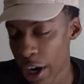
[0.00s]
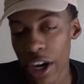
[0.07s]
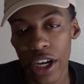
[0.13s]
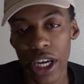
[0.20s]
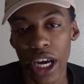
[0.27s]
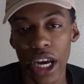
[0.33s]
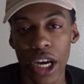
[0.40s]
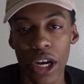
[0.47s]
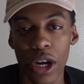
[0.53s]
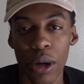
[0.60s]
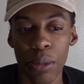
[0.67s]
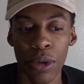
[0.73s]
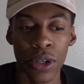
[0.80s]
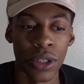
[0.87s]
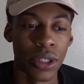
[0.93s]
Hurricane
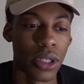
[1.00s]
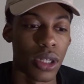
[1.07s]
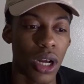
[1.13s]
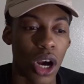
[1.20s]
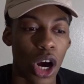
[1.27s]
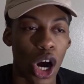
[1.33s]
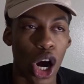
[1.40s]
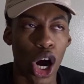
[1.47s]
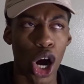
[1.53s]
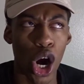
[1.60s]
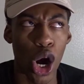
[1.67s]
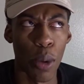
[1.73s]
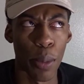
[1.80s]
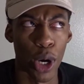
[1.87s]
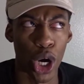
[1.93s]

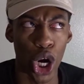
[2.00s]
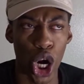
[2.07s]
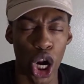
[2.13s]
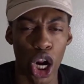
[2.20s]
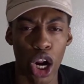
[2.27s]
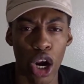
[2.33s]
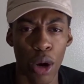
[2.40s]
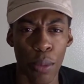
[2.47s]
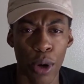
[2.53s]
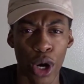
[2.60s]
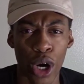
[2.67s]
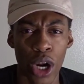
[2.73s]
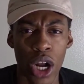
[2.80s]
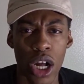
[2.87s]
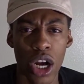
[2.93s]
Irma.
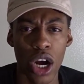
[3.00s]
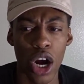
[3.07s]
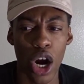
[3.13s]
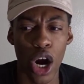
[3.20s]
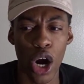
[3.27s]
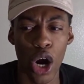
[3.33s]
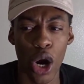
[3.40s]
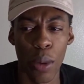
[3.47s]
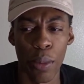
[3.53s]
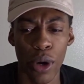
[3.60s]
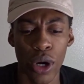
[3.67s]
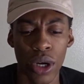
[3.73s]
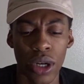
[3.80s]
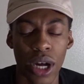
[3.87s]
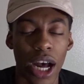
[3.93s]

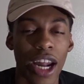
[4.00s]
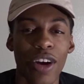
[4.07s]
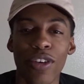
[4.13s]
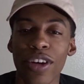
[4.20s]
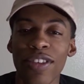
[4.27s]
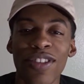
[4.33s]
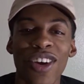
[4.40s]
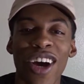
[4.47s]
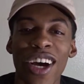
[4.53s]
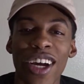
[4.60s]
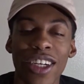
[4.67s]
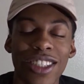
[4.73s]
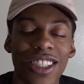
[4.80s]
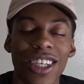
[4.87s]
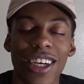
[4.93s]
I don't even know how
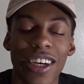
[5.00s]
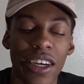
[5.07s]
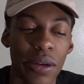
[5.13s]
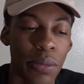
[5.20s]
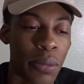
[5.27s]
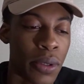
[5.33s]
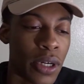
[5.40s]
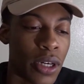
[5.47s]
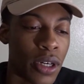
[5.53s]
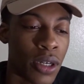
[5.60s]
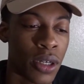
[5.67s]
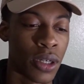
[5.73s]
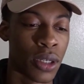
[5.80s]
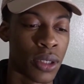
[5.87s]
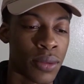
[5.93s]
to say it, but
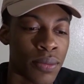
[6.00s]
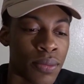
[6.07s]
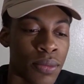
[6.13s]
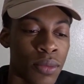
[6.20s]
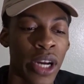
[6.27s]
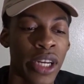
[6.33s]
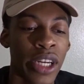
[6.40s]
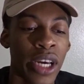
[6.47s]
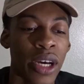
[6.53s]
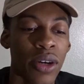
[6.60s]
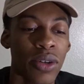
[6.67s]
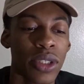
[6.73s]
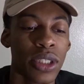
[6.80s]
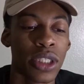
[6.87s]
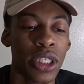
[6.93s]
right now
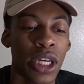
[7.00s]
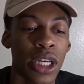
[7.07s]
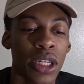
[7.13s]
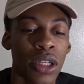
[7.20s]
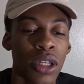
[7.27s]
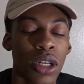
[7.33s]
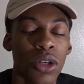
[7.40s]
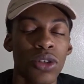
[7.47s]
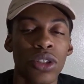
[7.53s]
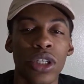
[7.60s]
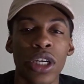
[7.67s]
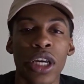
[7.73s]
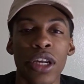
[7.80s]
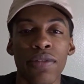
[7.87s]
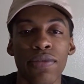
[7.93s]
it's getting close to
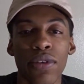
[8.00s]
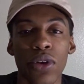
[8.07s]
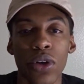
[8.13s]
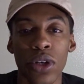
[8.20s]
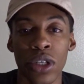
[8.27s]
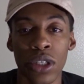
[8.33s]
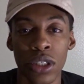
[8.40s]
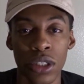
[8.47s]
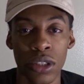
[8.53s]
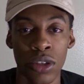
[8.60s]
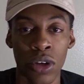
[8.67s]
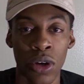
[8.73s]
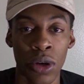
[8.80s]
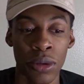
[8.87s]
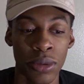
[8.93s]
hitting Florida. You
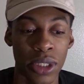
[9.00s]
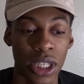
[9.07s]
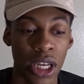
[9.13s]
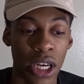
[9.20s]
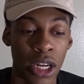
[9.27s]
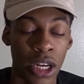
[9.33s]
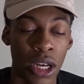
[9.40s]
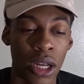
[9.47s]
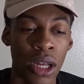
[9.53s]
know what I'm saying?